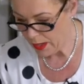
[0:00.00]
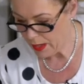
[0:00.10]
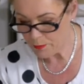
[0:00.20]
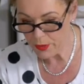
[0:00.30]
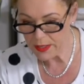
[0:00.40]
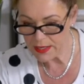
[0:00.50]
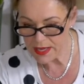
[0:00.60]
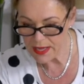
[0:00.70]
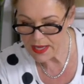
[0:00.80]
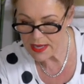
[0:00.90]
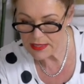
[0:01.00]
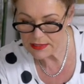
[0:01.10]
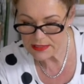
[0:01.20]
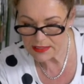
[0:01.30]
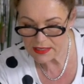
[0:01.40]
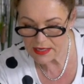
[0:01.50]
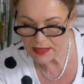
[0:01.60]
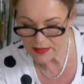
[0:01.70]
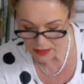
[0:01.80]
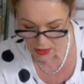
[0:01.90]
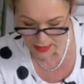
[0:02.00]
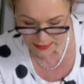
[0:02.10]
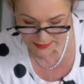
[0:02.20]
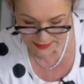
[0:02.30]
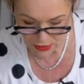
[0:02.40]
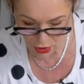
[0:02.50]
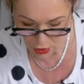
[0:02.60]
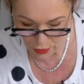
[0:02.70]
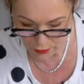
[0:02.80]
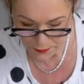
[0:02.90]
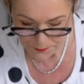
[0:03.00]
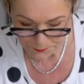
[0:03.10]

and bringing your ends together like so.